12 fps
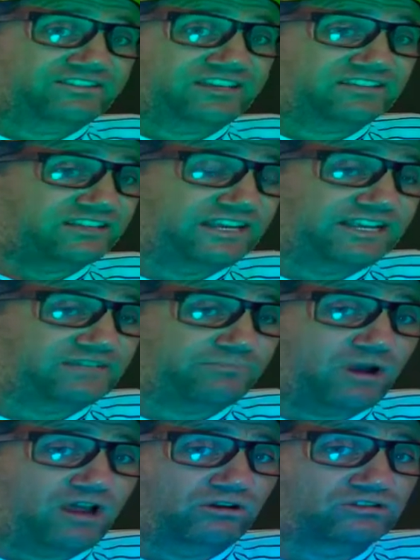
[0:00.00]
16-inch
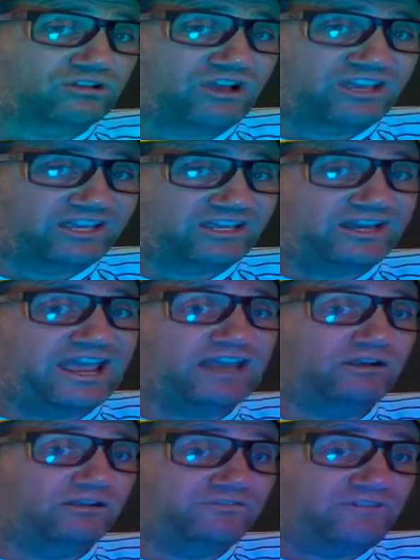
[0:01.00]
Pro looks like it can
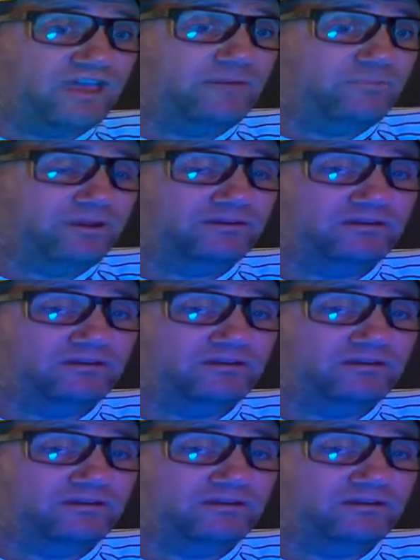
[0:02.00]
handle a fair bit.